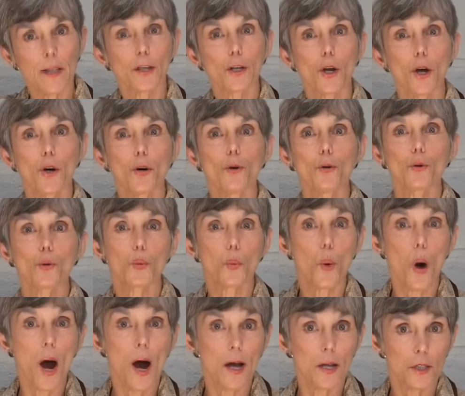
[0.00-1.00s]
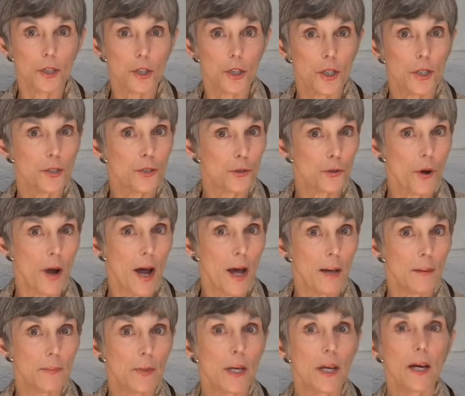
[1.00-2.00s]
and a gold watch
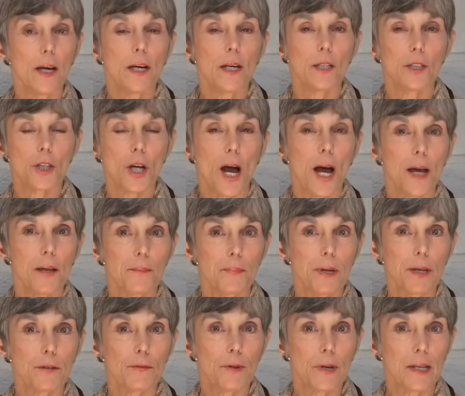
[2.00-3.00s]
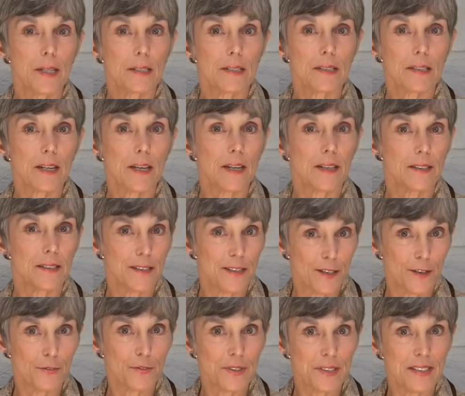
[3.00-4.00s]
inscribed John P. Risk,
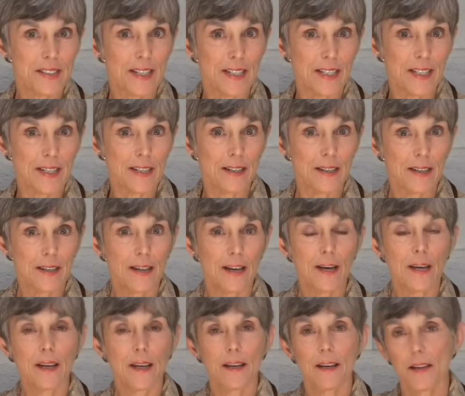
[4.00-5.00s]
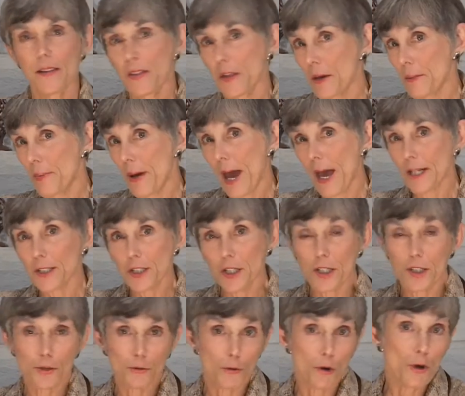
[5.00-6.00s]
Silver City. The
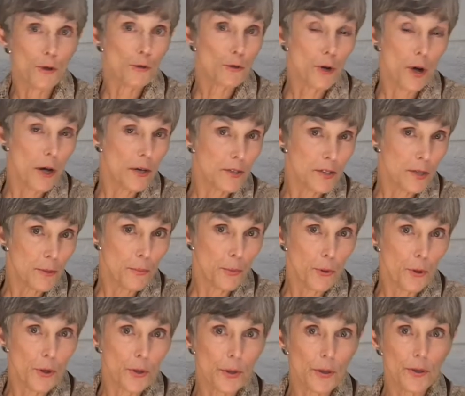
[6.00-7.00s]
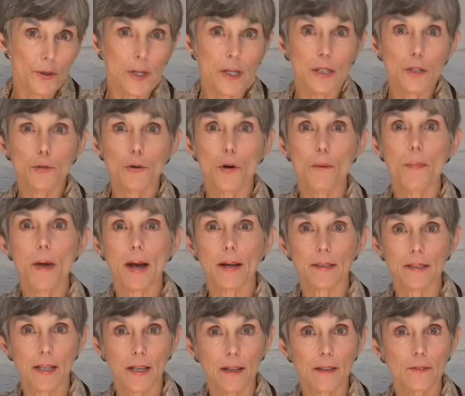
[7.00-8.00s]
Apaches rode across the border into a
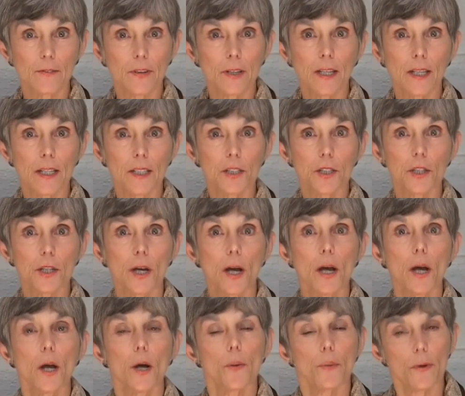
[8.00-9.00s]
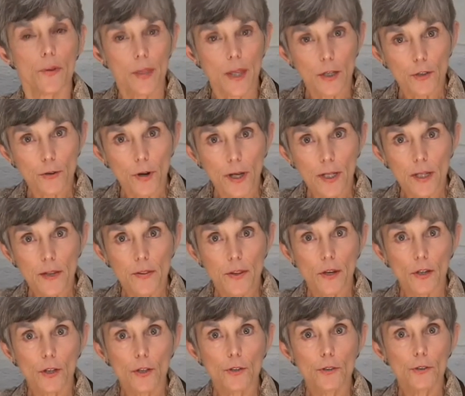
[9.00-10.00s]
Mexican village where they traded their
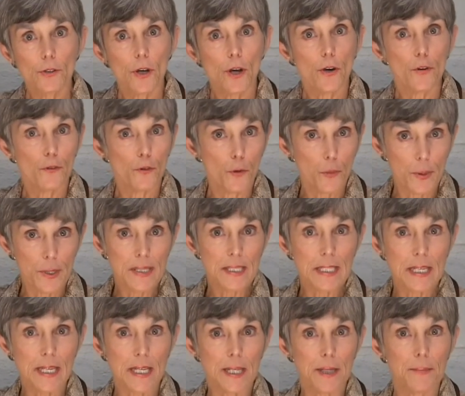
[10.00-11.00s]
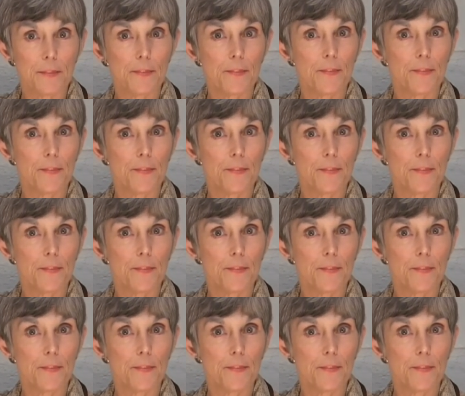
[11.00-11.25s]
loot for whiskey.